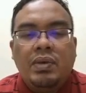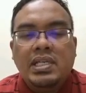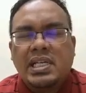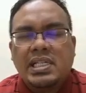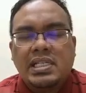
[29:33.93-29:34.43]

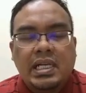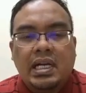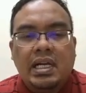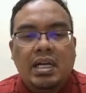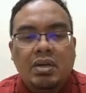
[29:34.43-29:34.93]
we just
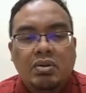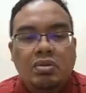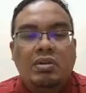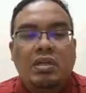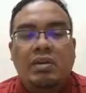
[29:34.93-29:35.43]

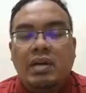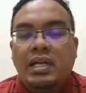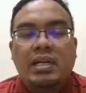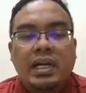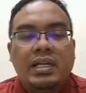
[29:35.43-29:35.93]
go to the
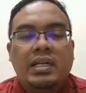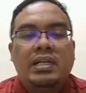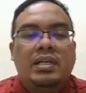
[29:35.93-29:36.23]
toilet, right?